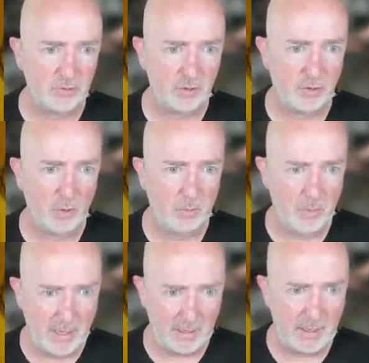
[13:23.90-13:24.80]
go
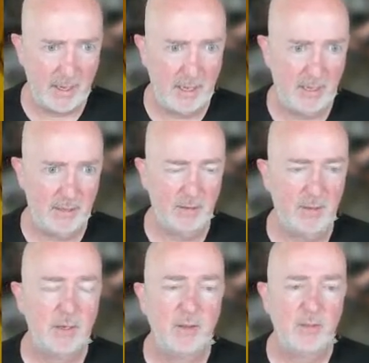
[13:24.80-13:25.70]
back and
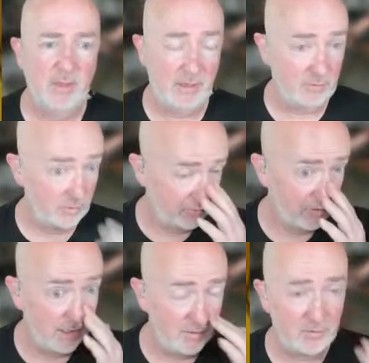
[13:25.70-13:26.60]
then just
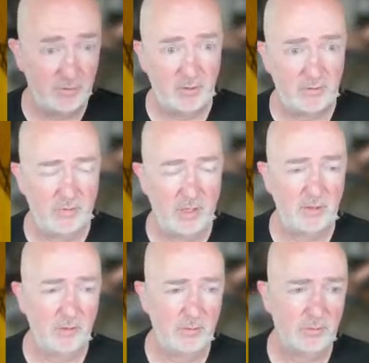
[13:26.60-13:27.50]
change these
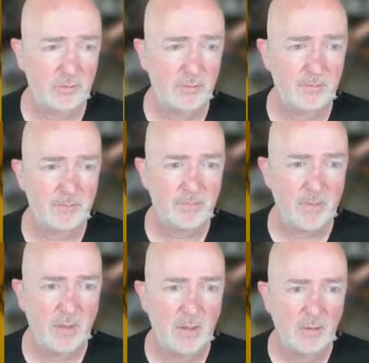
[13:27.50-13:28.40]
values.
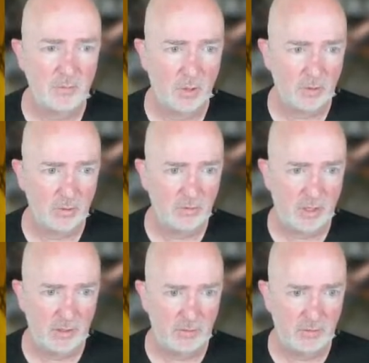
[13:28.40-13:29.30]
So I could
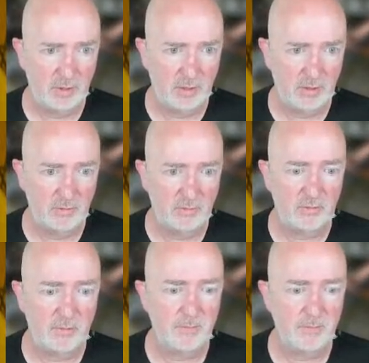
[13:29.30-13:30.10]
change these